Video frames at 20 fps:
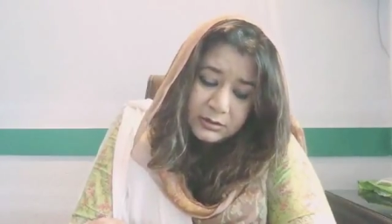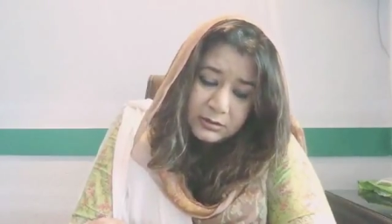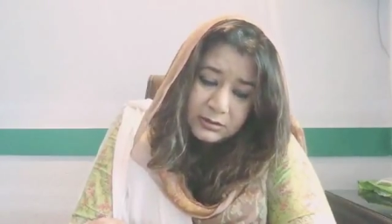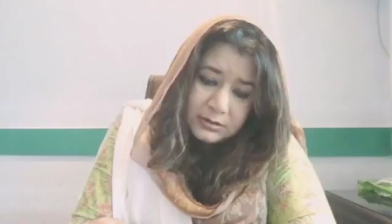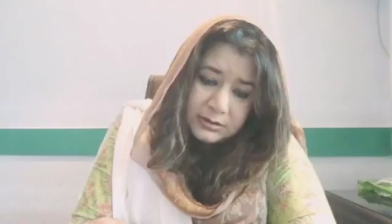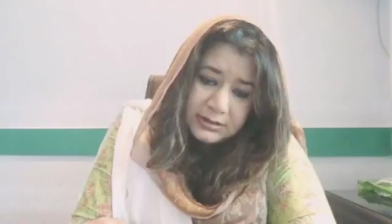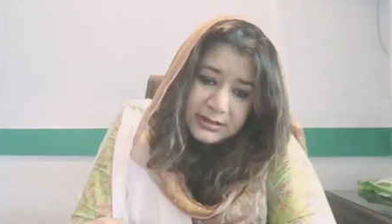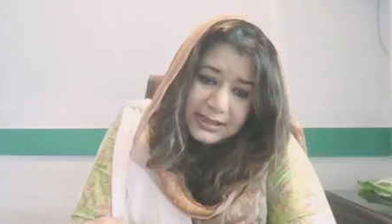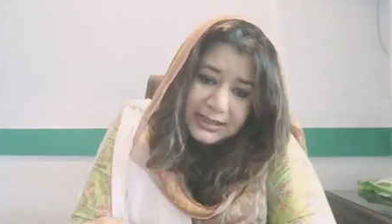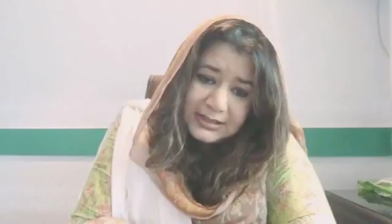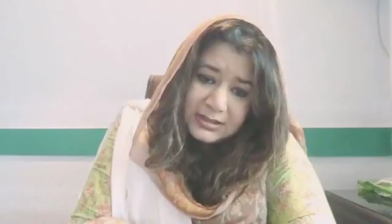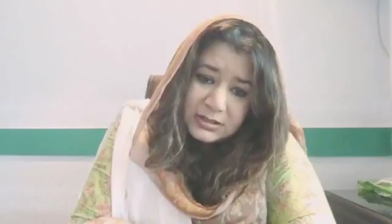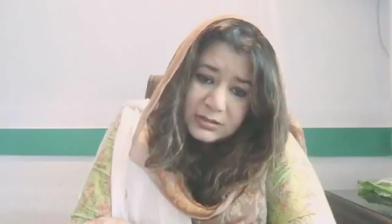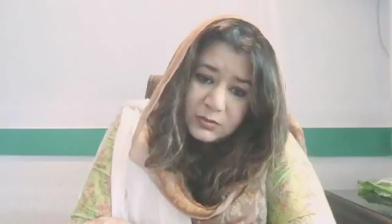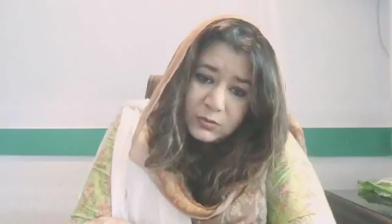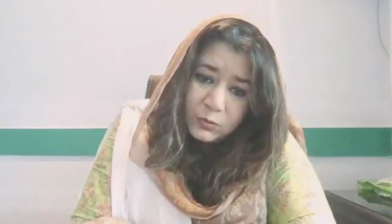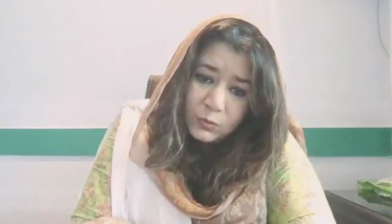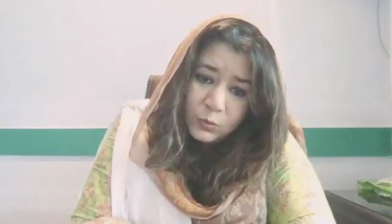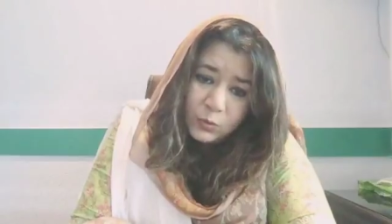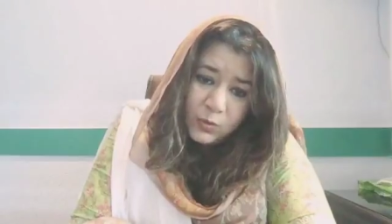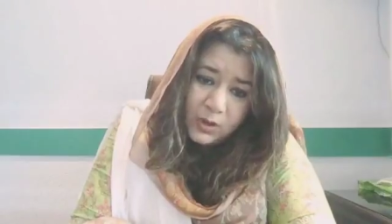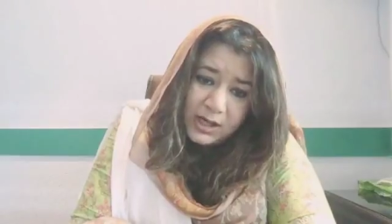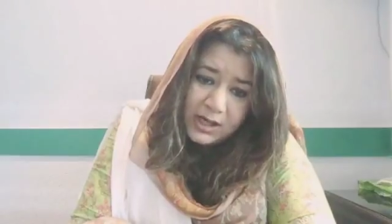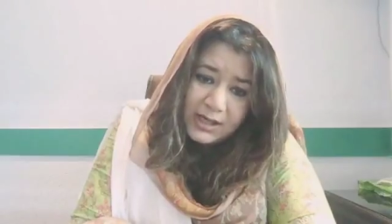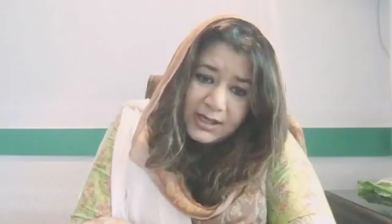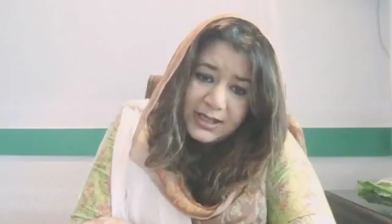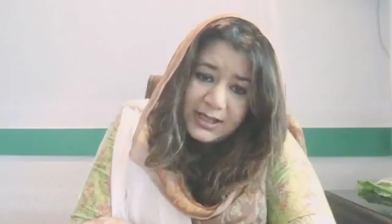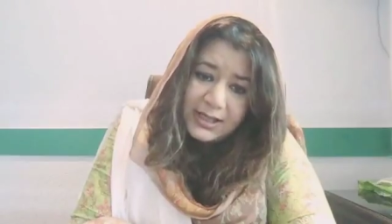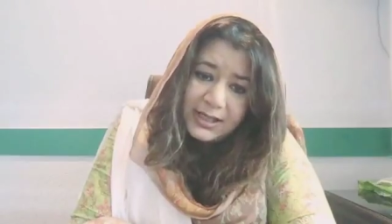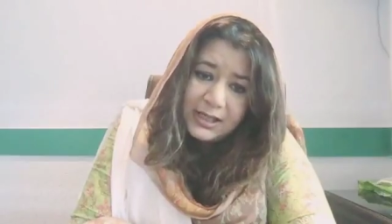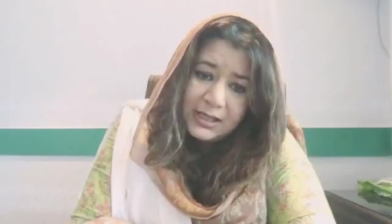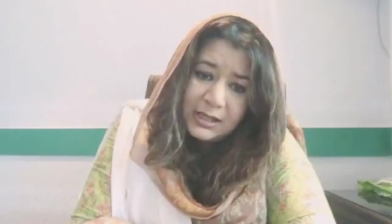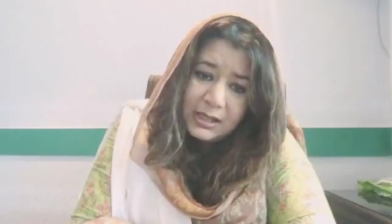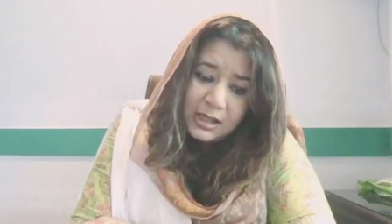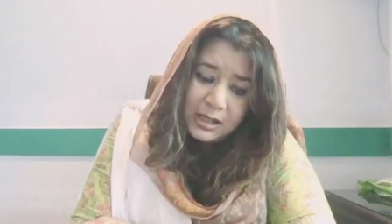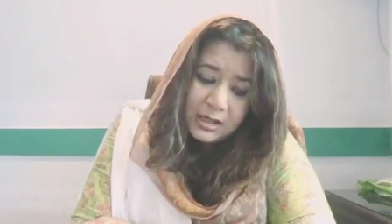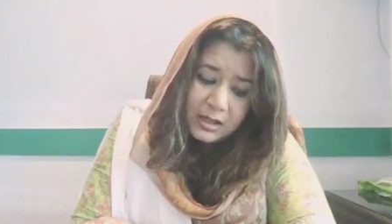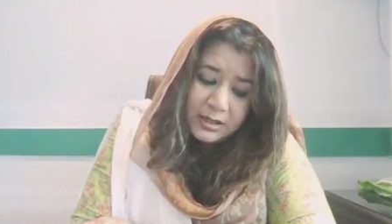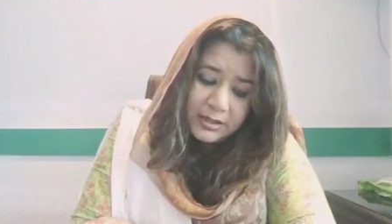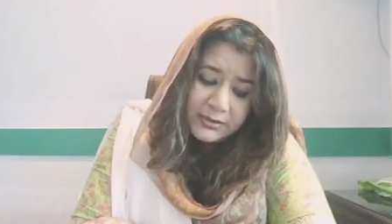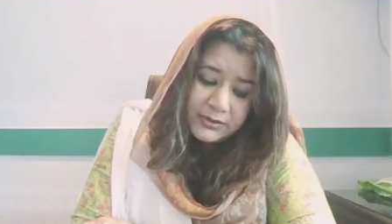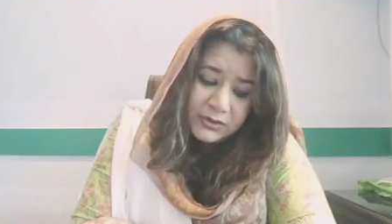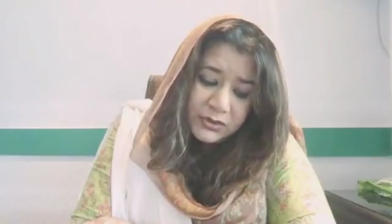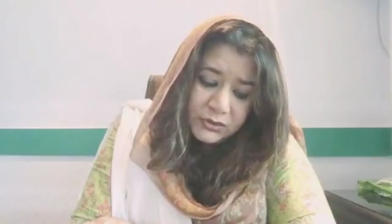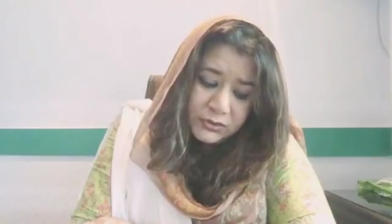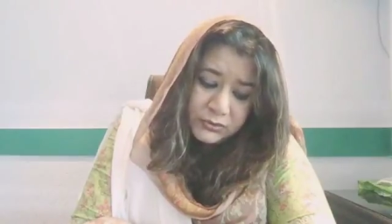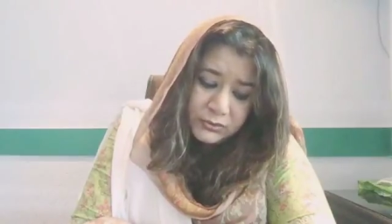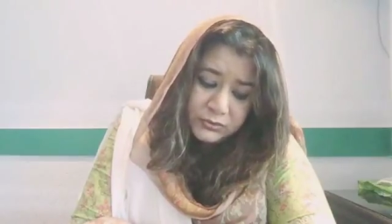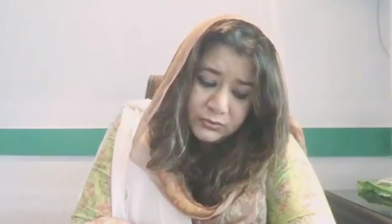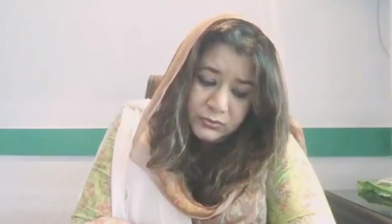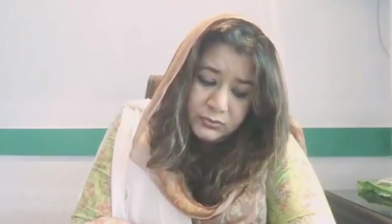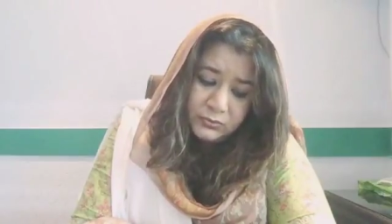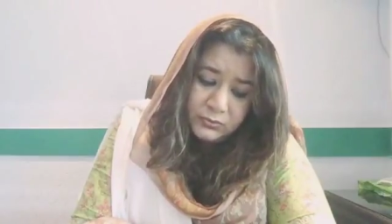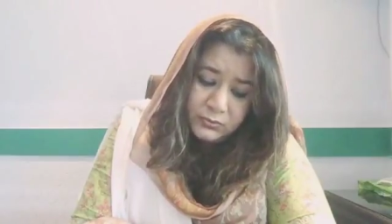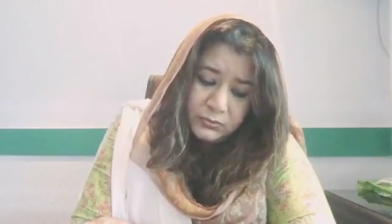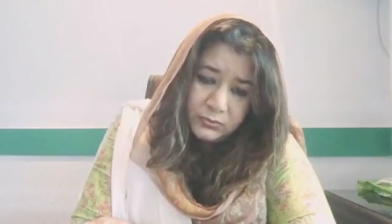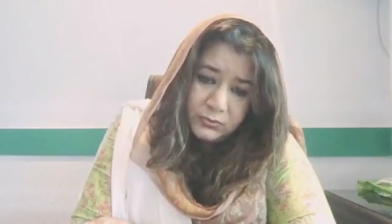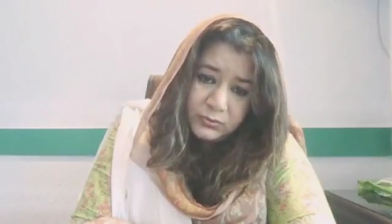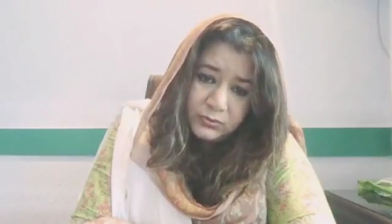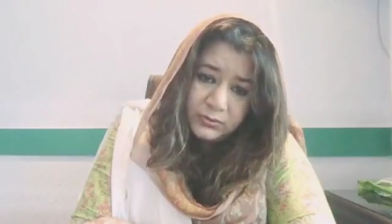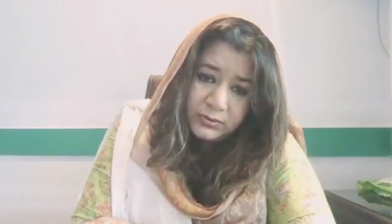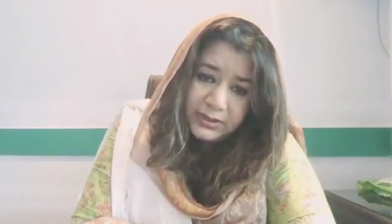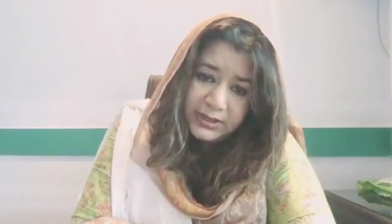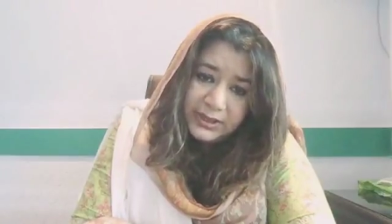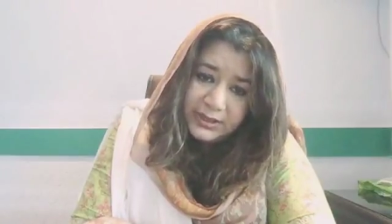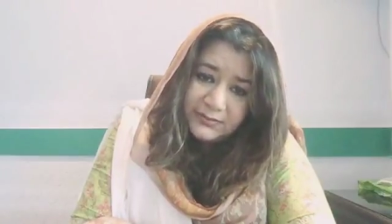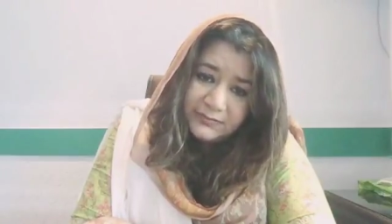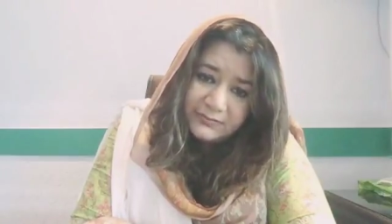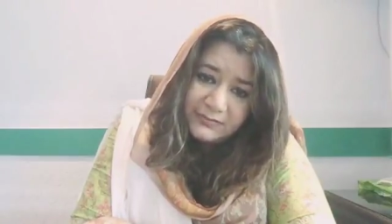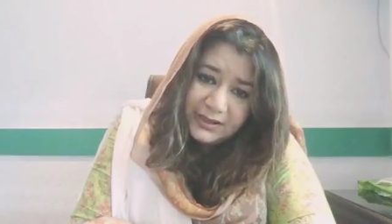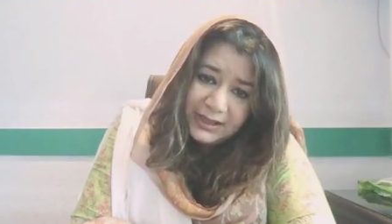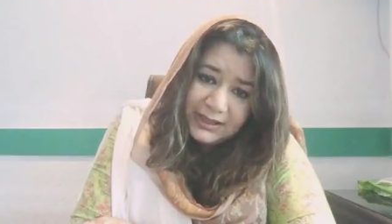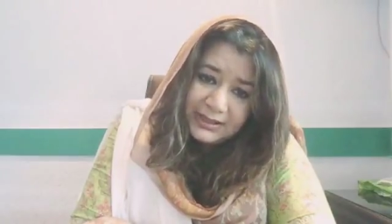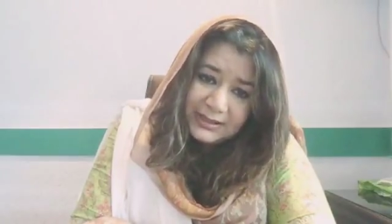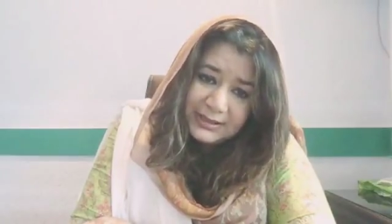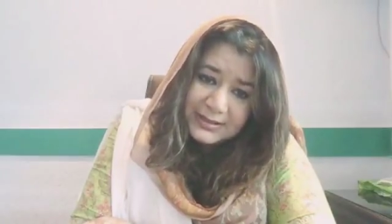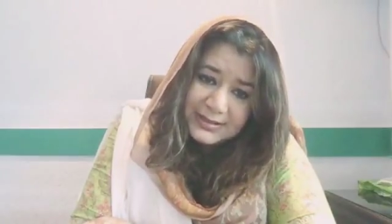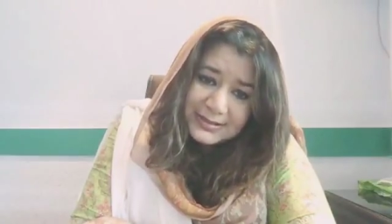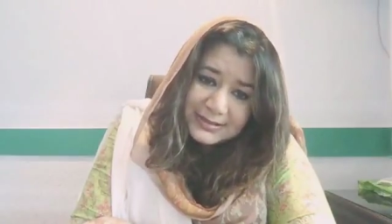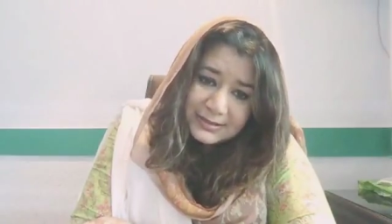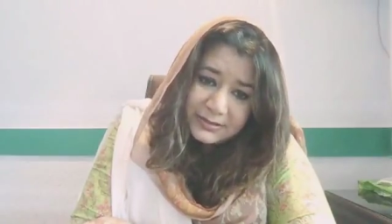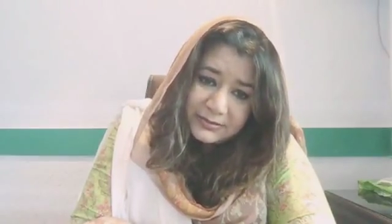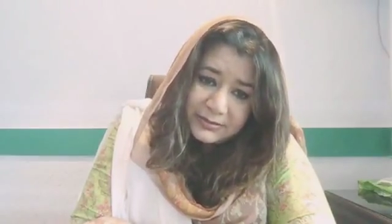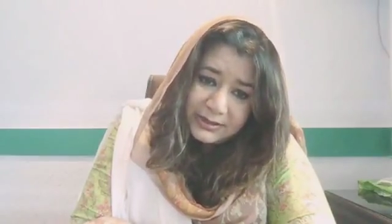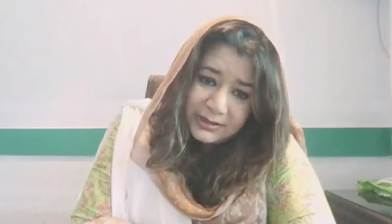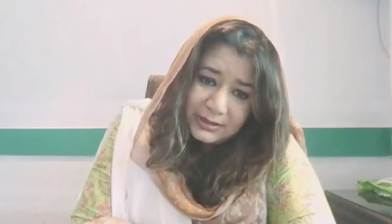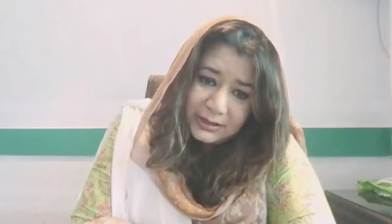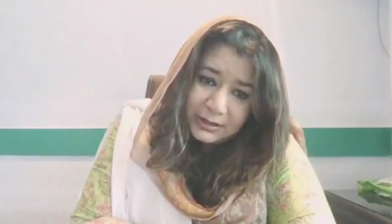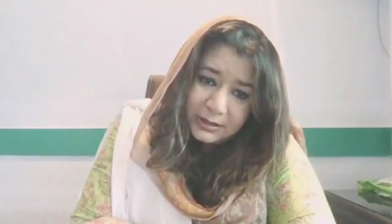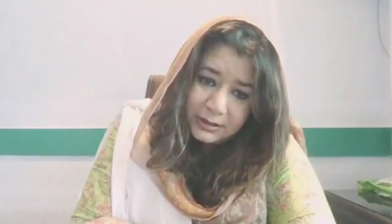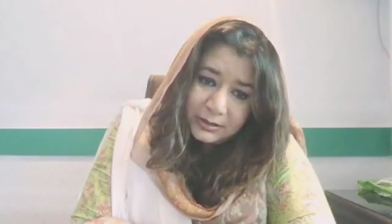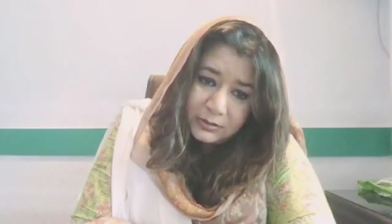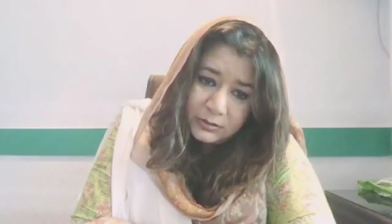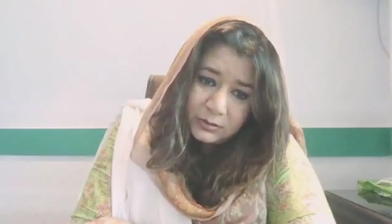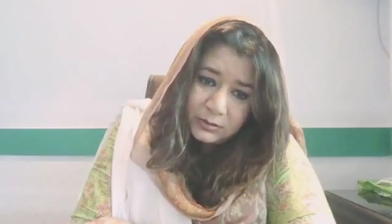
that why are you invading Syria?